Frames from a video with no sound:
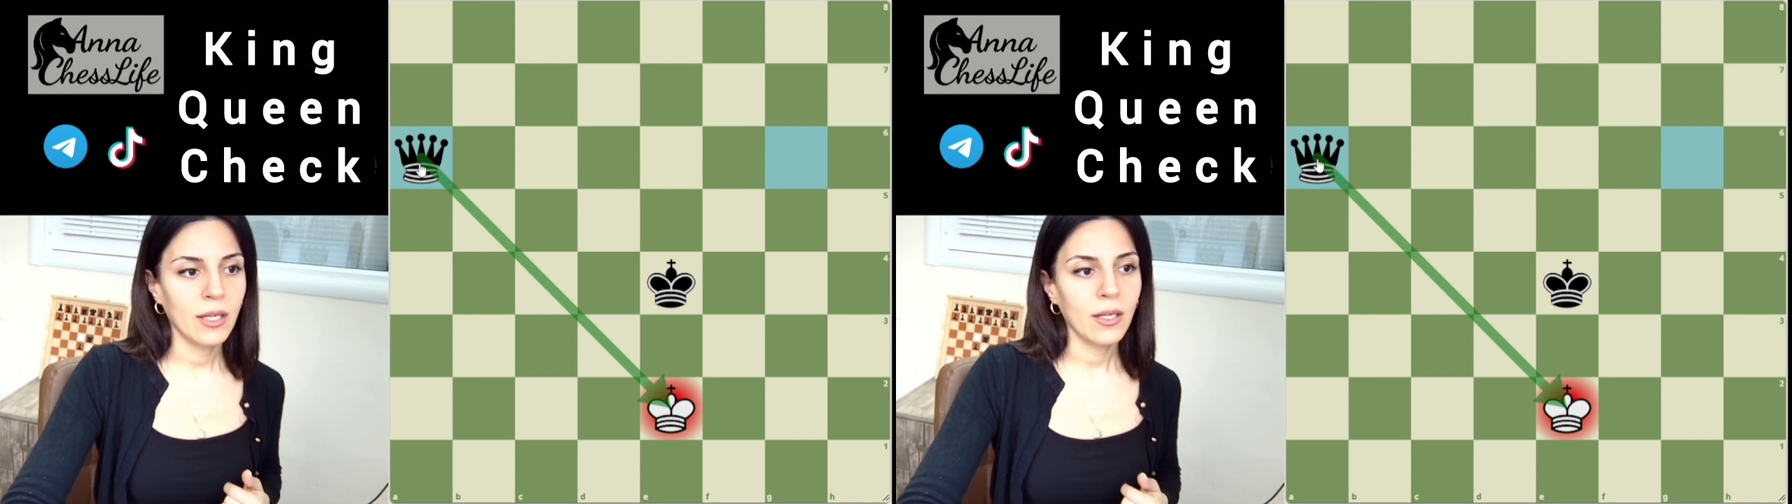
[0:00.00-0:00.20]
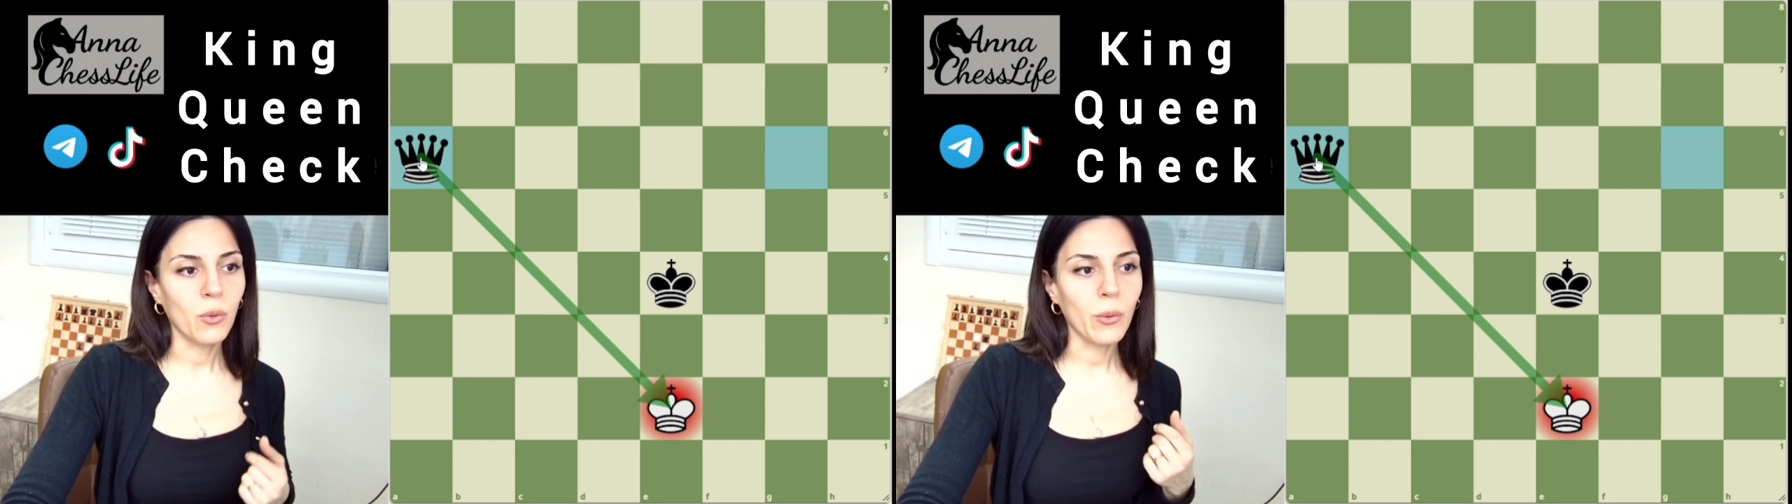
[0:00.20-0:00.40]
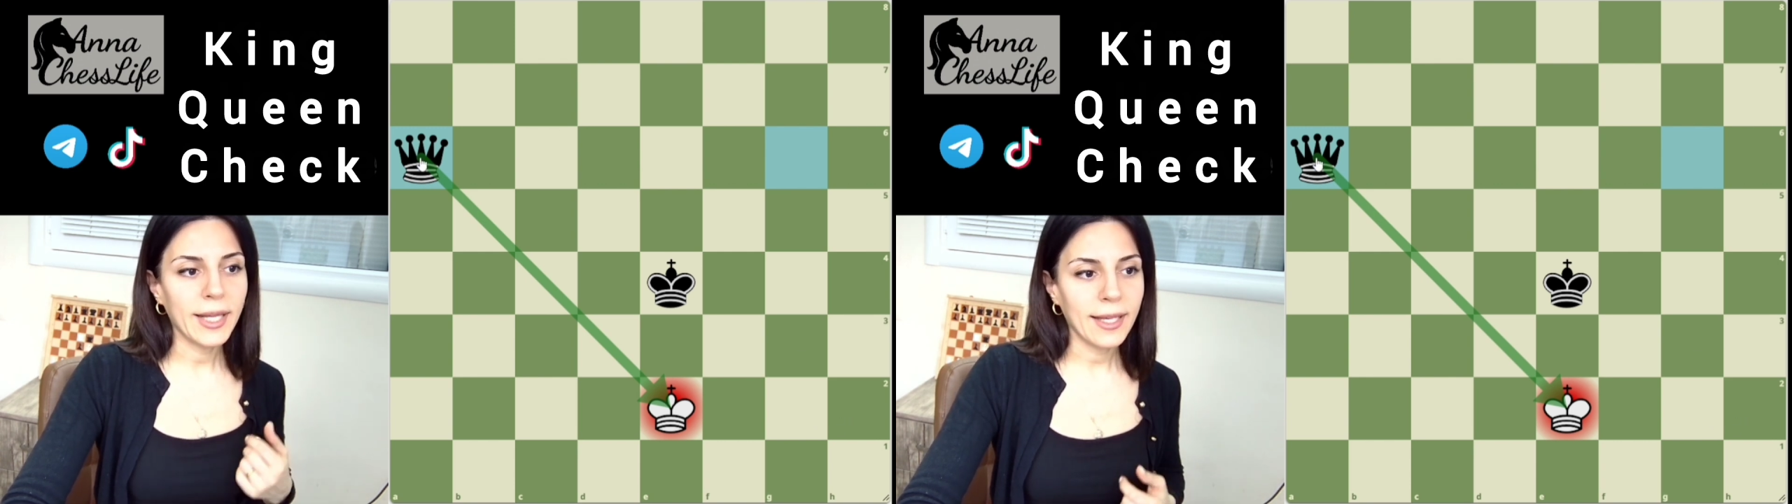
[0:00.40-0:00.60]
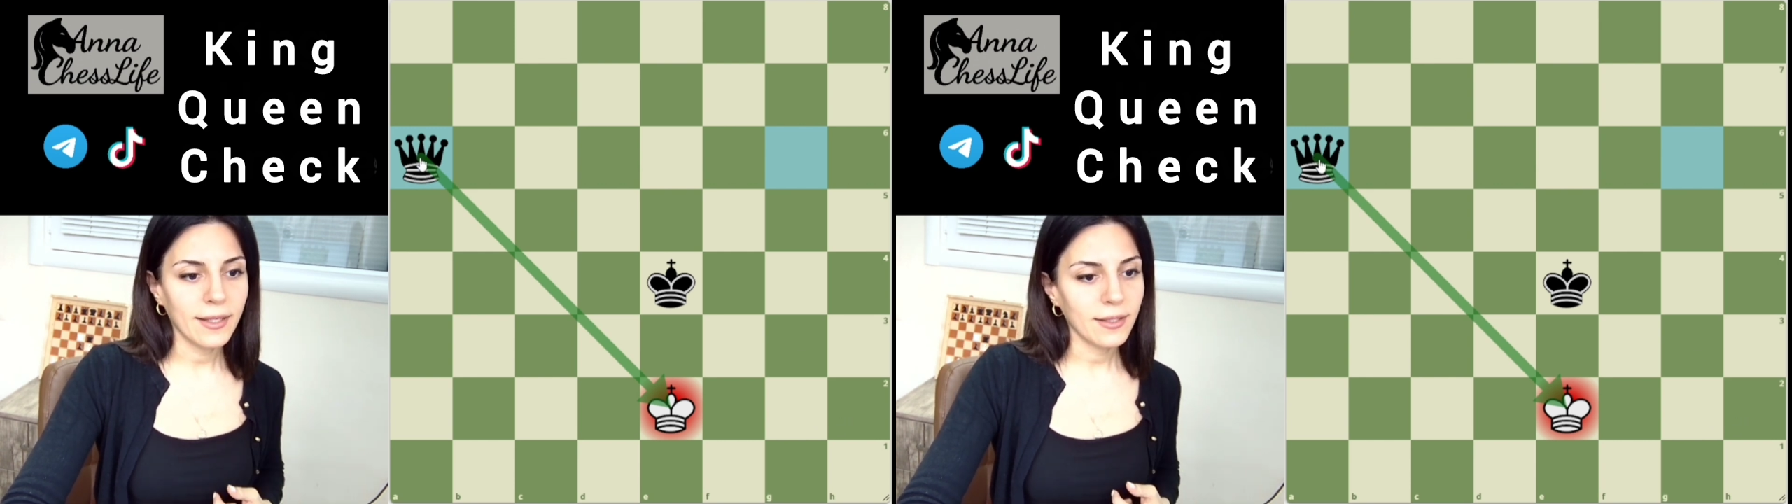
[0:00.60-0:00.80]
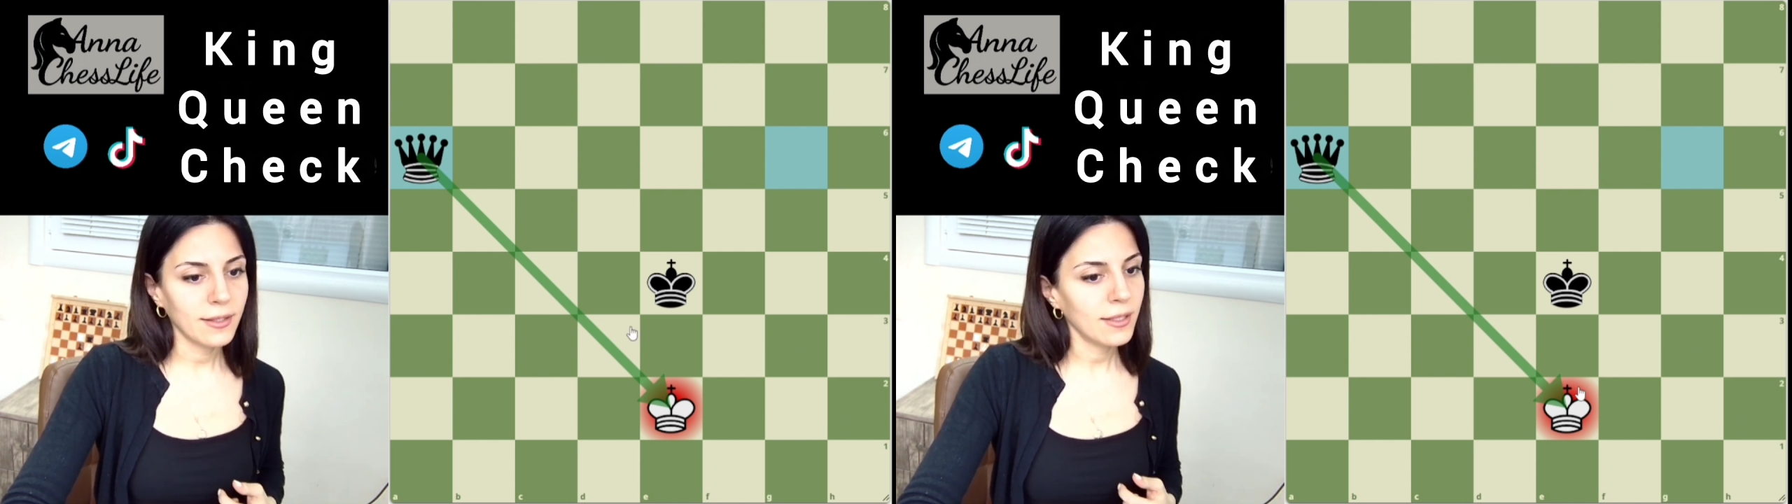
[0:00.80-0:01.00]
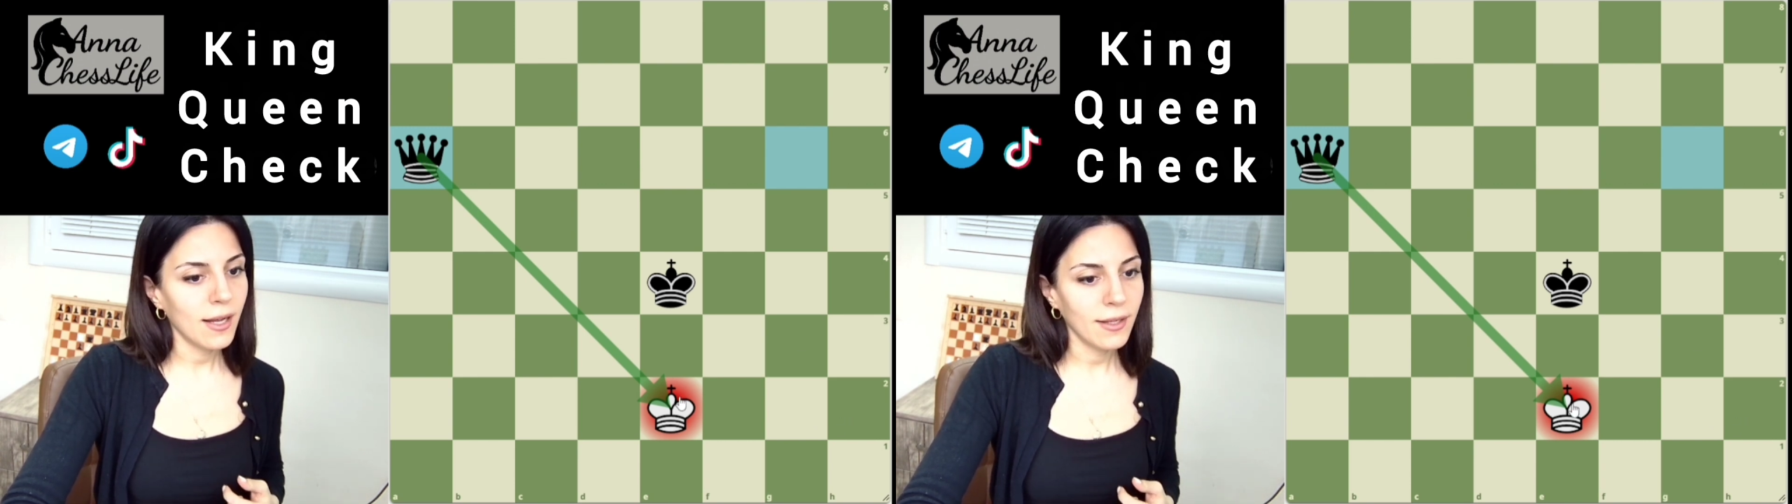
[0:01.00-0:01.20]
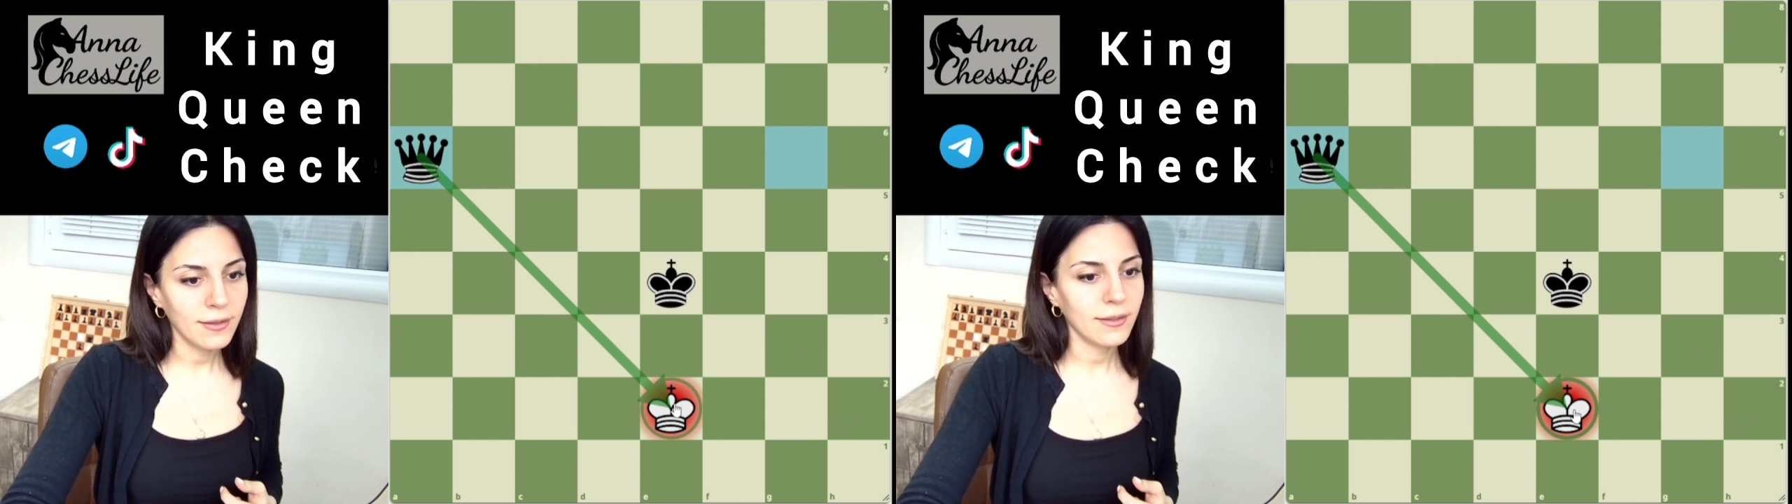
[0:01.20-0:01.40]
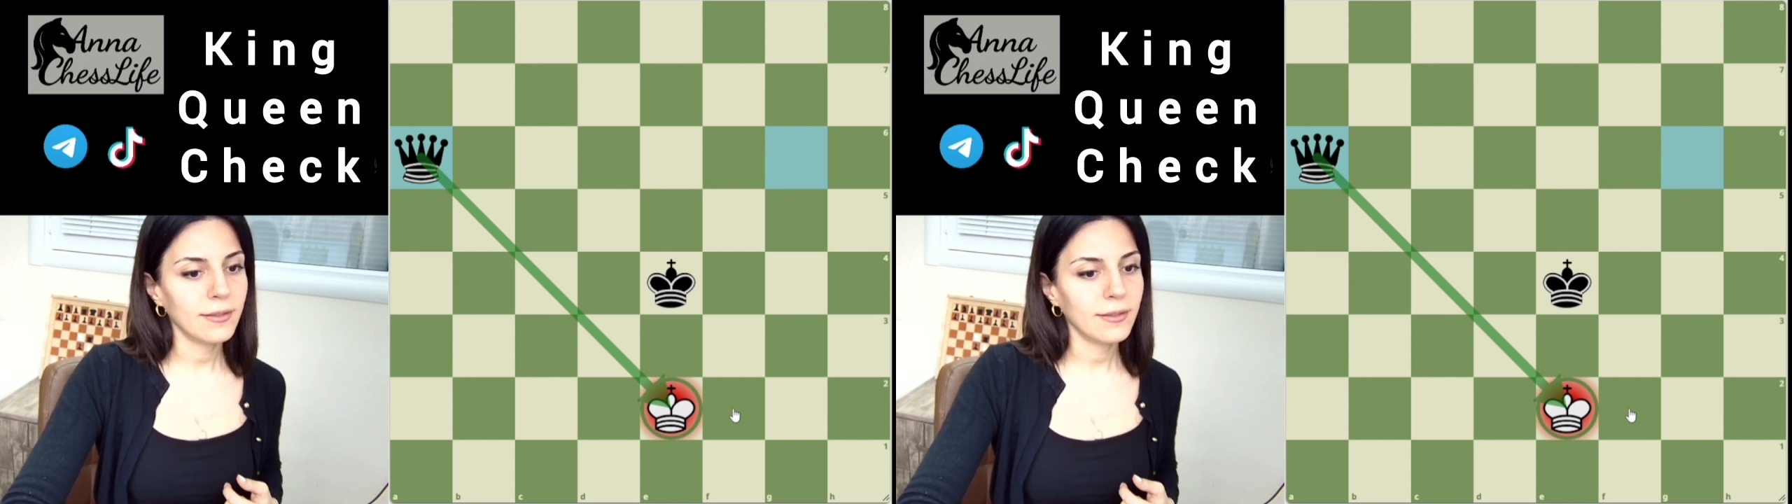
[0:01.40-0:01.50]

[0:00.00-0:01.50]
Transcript: We can't